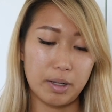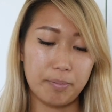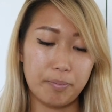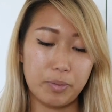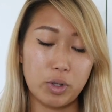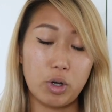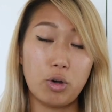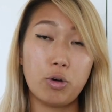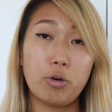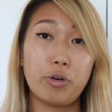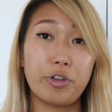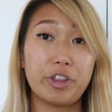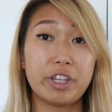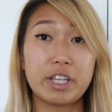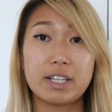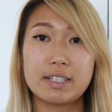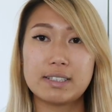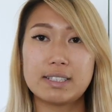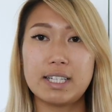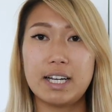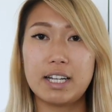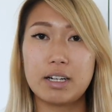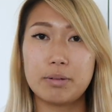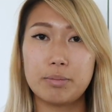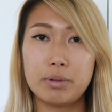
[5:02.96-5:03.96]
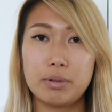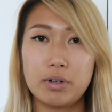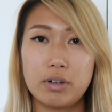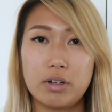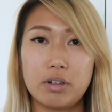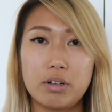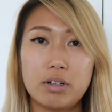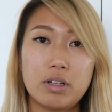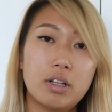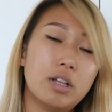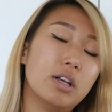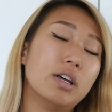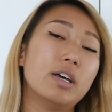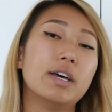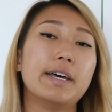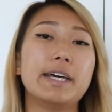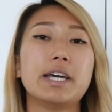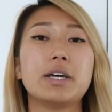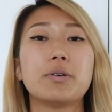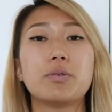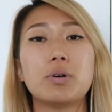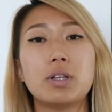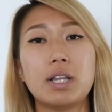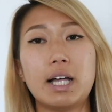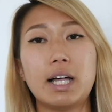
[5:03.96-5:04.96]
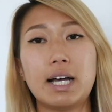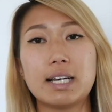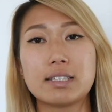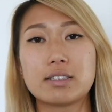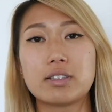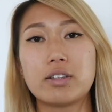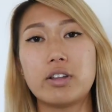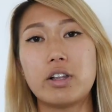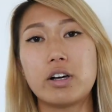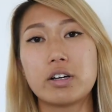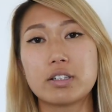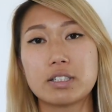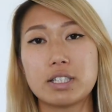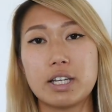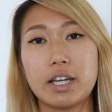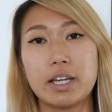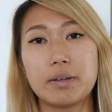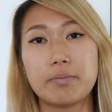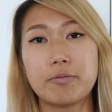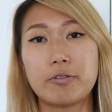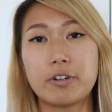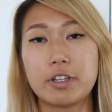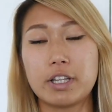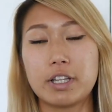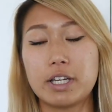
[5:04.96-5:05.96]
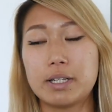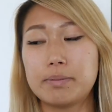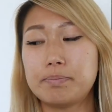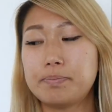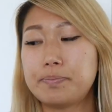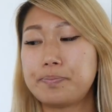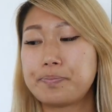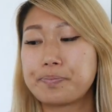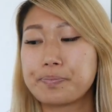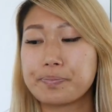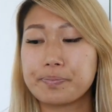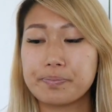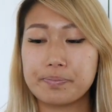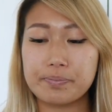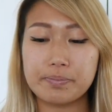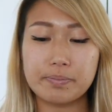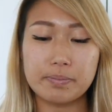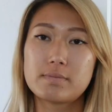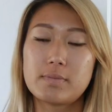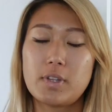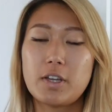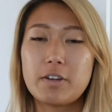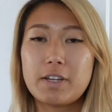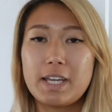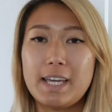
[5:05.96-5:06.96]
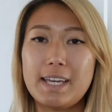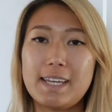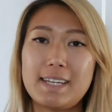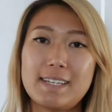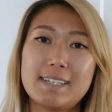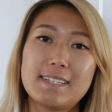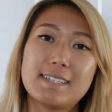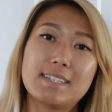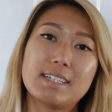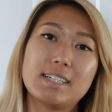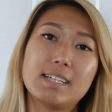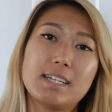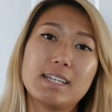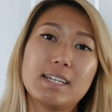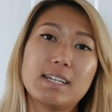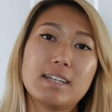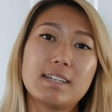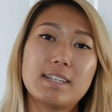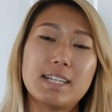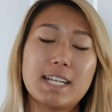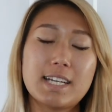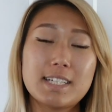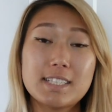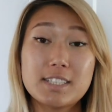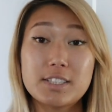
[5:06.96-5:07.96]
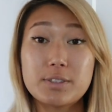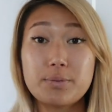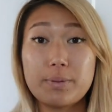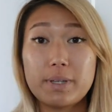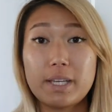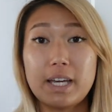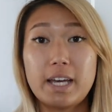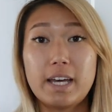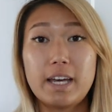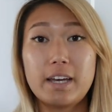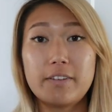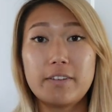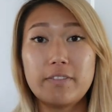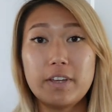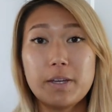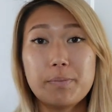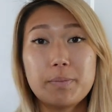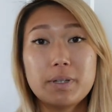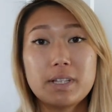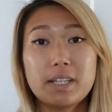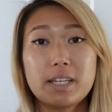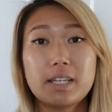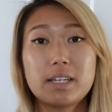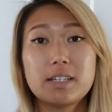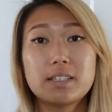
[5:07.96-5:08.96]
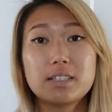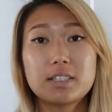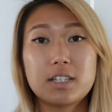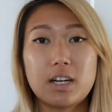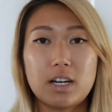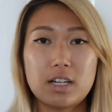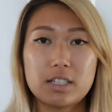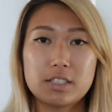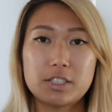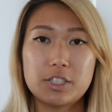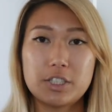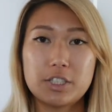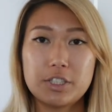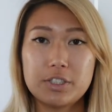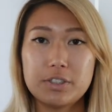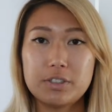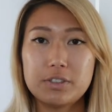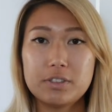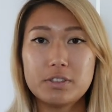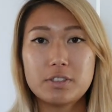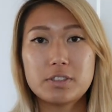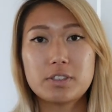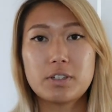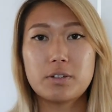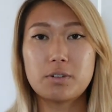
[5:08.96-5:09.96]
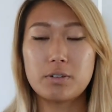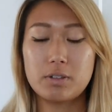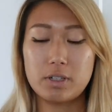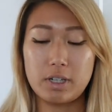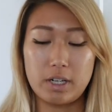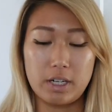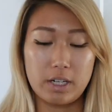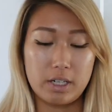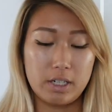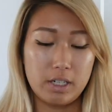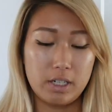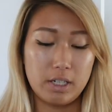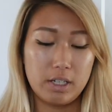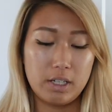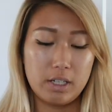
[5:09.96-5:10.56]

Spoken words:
the whole thing is edible and will last a long time for them. Okay, next we have Himalayan dog chews or